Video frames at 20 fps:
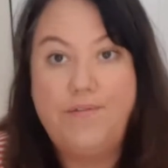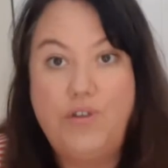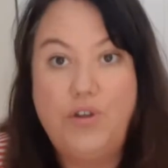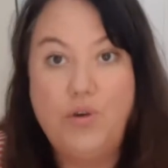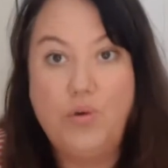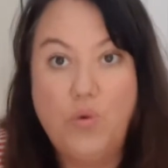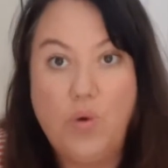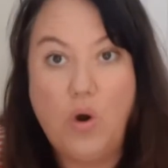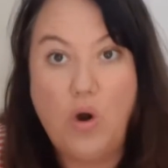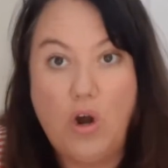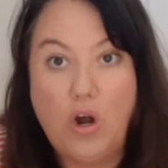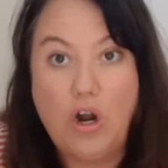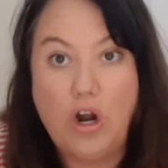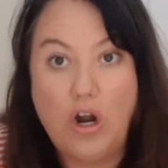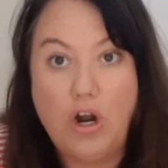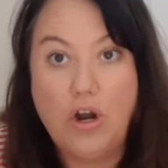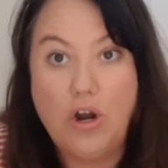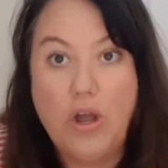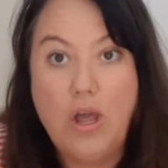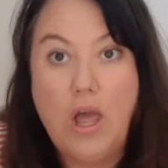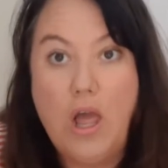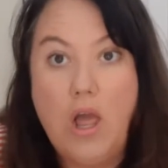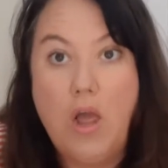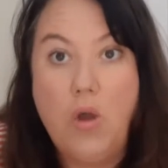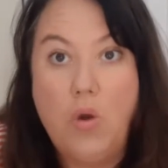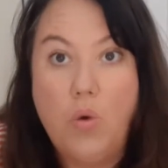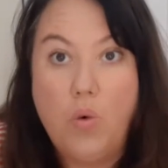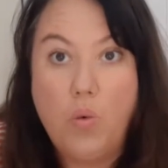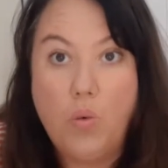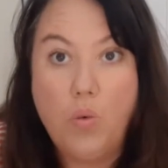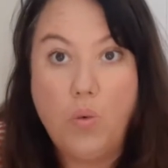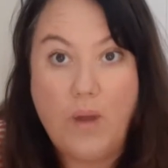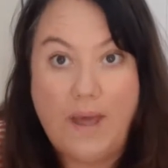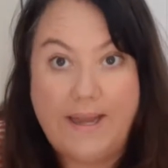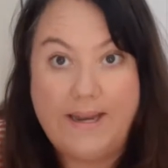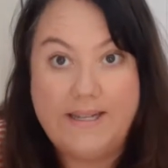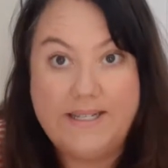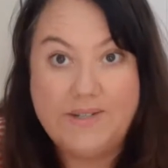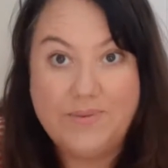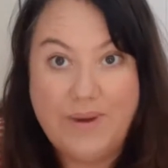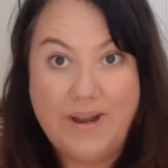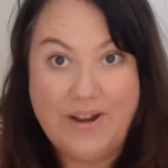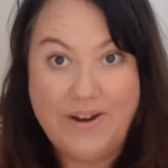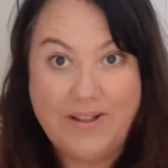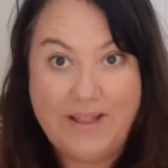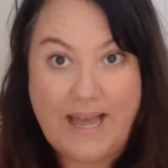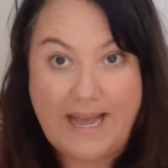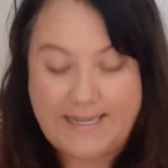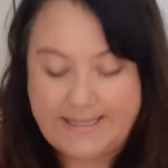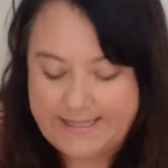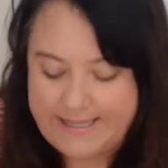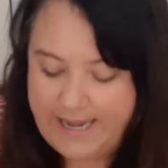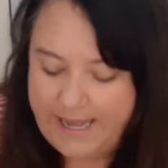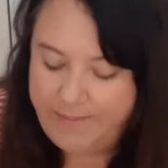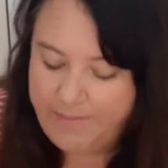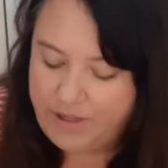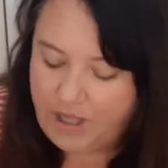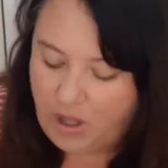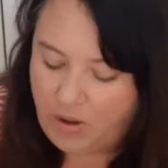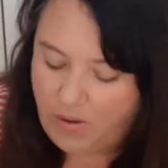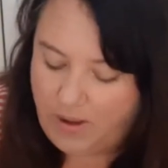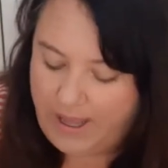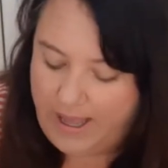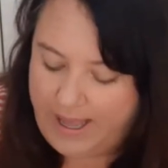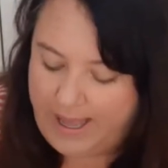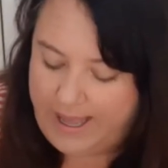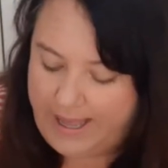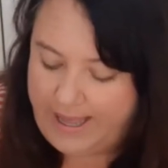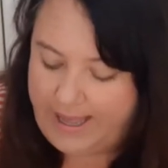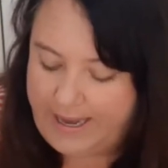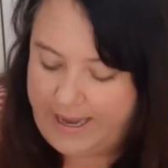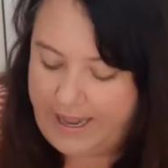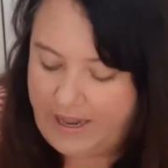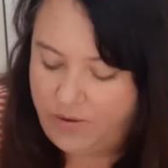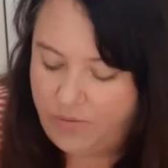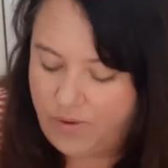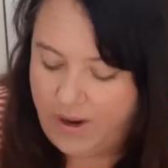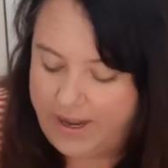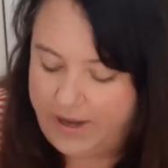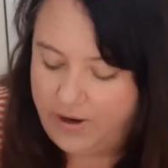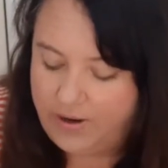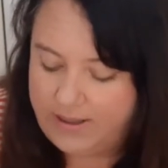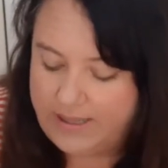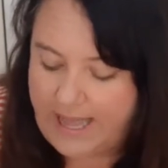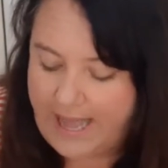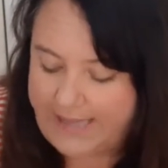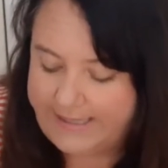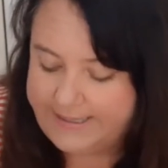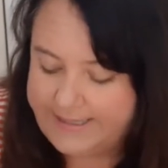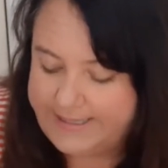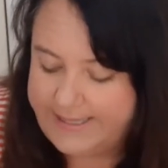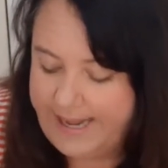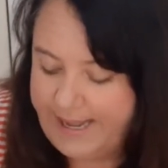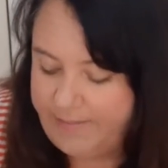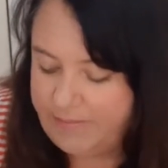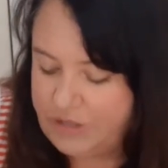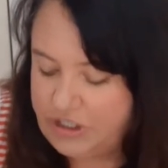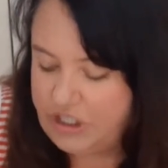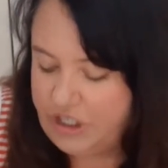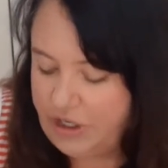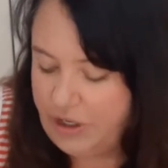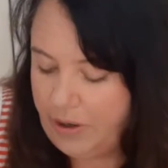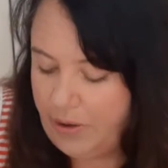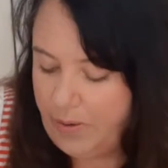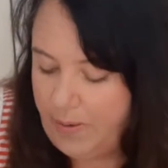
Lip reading: you are ready to write your last name, go ahead and write your last name too.